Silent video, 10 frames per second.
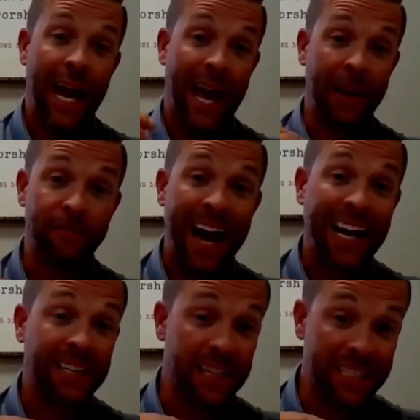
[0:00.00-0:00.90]
And in
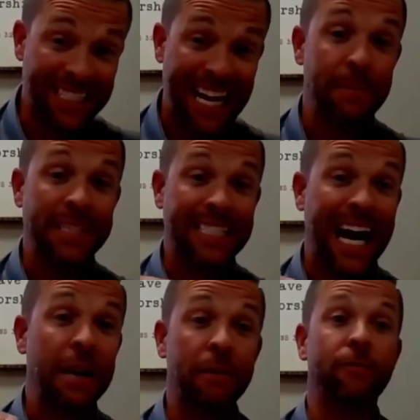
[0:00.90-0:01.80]
fact, the same
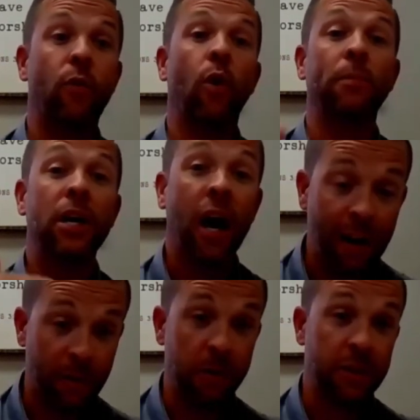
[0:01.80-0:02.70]
assignment form
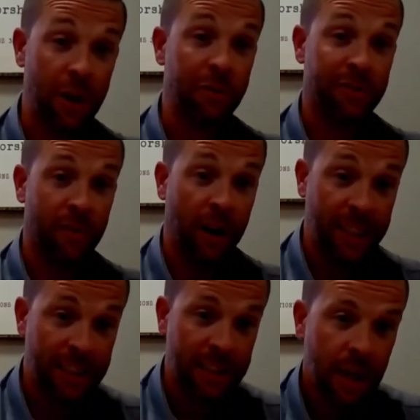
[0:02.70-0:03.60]
covers those
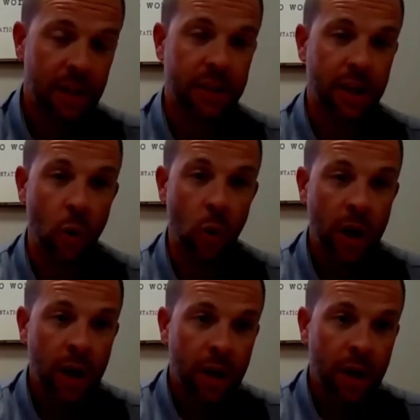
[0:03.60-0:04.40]
funds. So